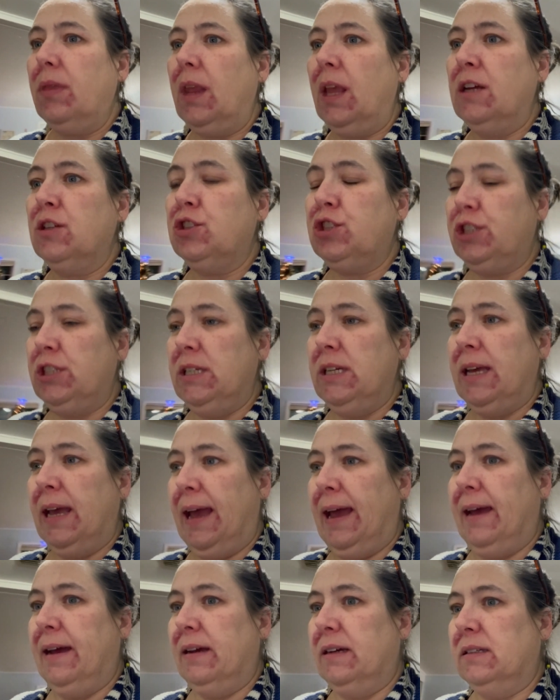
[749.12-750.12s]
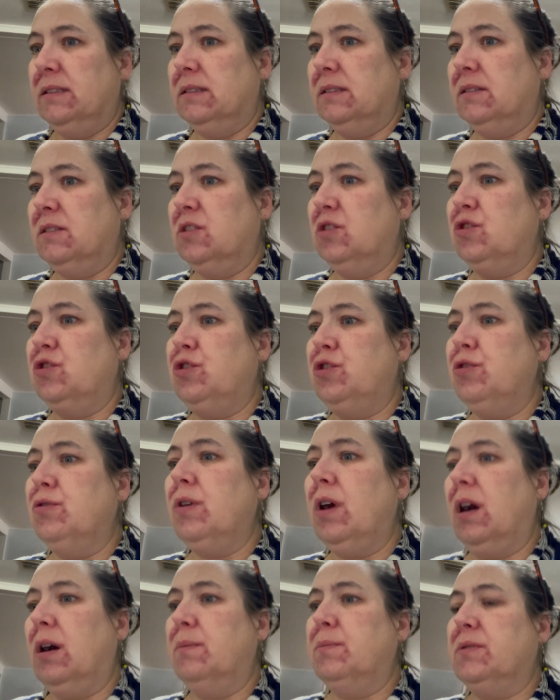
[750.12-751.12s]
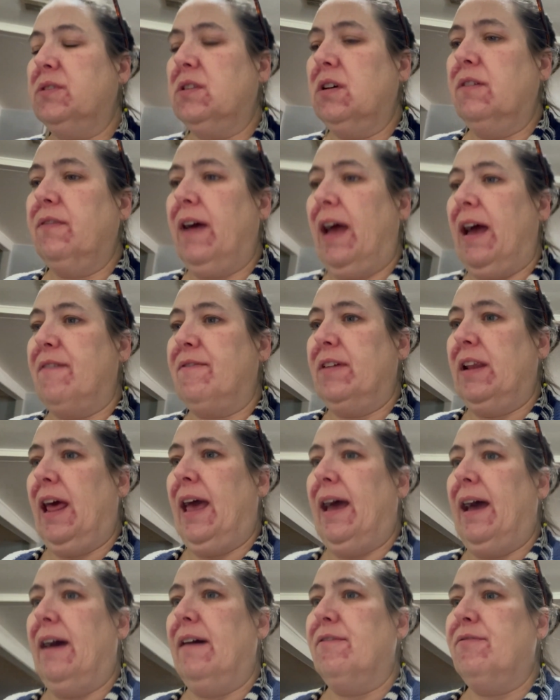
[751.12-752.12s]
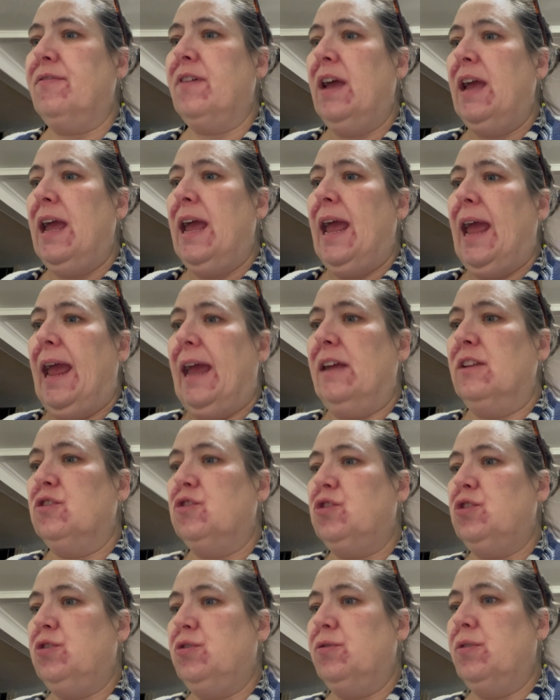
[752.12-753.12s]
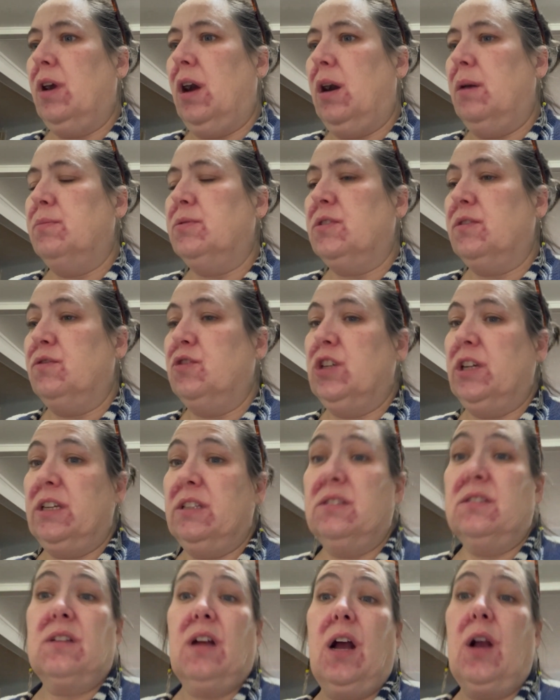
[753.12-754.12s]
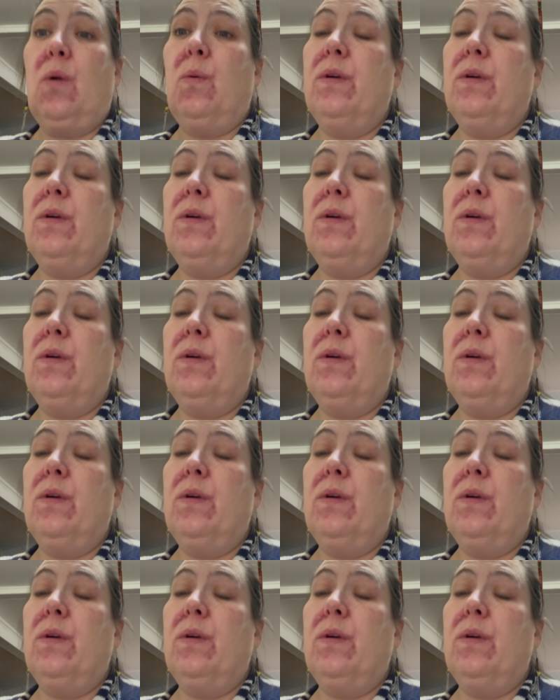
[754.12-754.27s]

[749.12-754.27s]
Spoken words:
she has 2 cups of half and half and 2 cups of chicken stock.